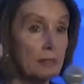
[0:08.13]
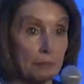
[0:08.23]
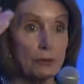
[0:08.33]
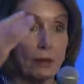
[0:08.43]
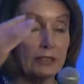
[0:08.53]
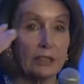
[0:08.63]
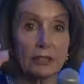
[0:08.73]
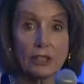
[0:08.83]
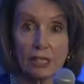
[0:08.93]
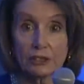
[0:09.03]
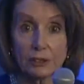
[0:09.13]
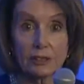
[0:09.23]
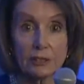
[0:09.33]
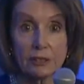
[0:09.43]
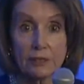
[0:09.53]
obstructing
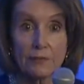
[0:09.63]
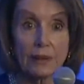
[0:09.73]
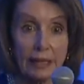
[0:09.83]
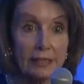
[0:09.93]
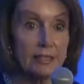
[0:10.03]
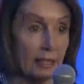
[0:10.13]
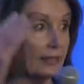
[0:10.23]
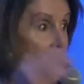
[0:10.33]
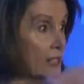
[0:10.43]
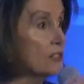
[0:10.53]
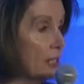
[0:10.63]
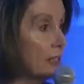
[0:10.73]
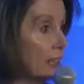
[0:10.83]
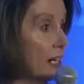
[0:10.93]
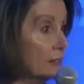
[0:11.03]
justice and he's engaged in
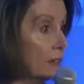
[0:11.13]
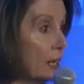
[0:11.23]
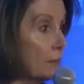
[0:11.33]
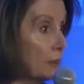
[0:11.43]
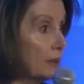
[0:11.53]
a cover-up.